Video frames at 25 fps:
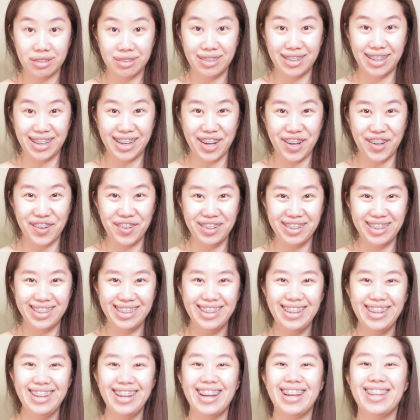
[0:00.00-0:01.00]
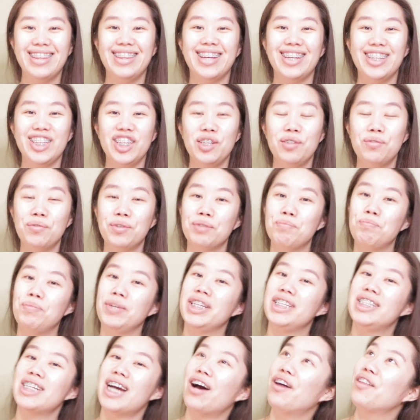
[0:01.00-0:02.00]
And then you would
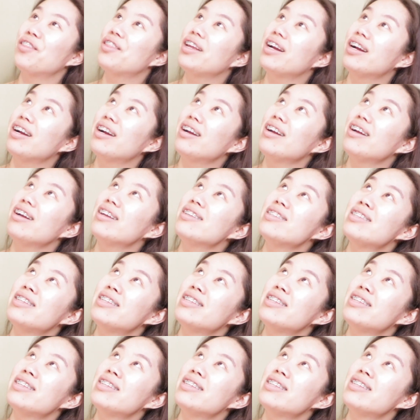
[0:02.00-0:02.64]
be down there